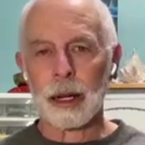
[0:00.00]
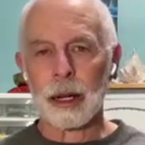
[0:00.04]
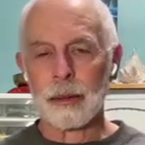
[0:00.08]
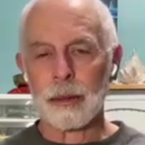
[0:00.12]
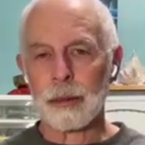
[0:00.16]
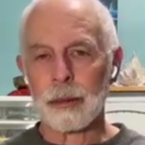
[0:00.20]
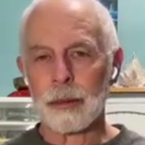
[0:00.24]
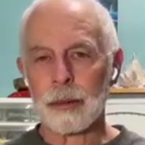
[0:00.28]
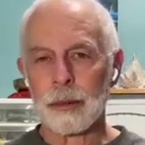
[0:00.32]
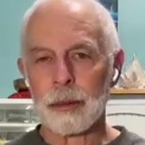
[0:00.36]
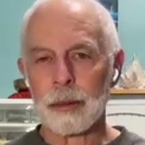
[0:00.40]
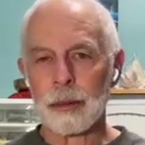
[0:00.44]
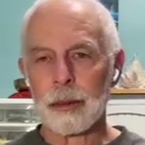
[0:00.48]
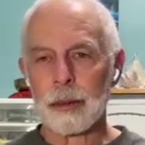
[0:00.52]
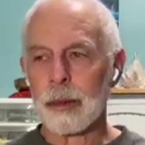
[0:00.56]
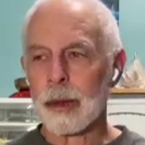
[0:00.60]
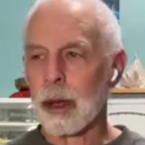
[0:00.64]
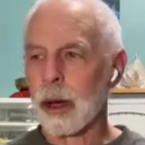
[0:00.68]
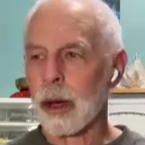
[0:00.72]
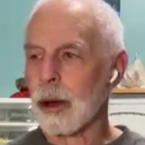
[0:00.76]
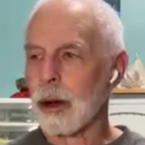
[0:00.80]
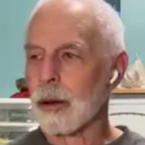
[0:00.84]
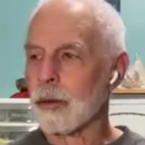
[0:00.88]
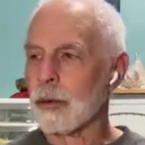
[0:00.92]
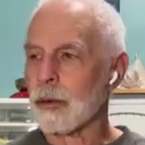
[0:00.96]

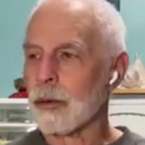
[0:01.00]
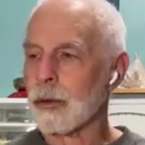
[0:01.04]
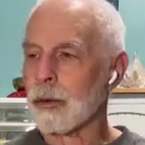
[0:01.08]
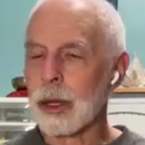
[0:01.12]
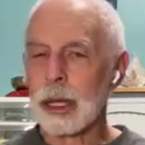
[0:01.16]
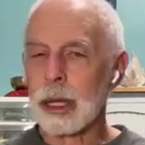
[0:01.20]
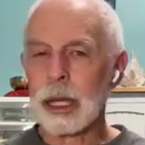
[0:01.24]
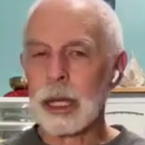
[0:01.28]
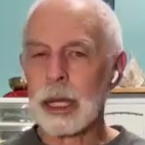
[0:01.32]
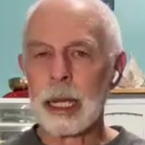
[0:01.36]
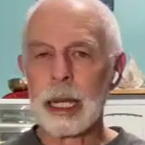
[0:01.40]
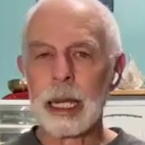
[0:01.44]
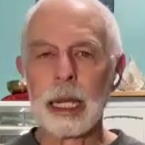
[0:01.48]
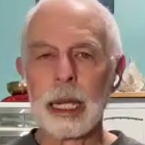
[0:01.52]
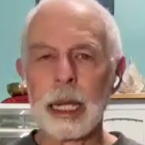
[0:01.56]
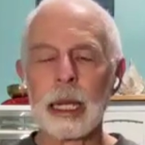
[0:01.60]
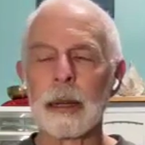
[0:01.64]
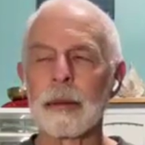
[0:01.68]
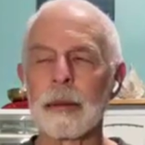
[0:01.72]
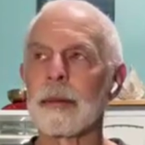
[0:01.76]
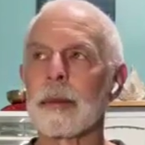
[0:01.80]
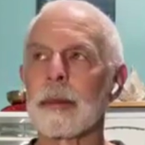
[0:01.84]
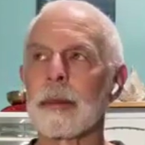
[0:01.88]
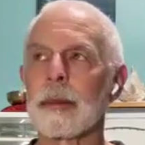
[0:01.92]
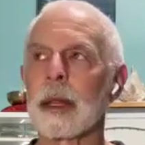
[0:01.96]
are
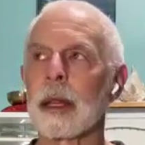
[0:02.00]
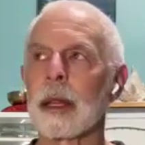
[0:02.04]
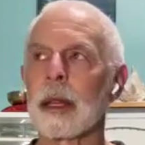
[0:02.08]
really